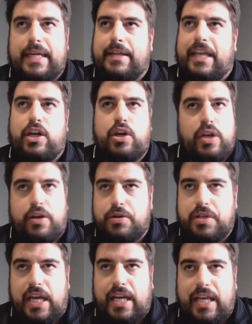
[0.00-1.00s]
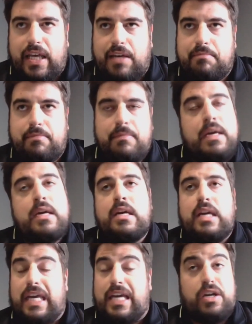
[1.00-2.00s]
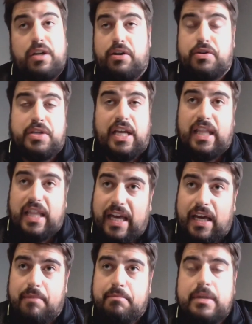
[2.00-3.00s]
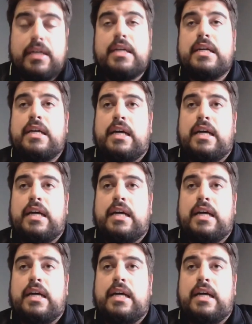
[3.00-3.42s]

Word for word: Uh, they couldn't understand him. He couldn't understand them.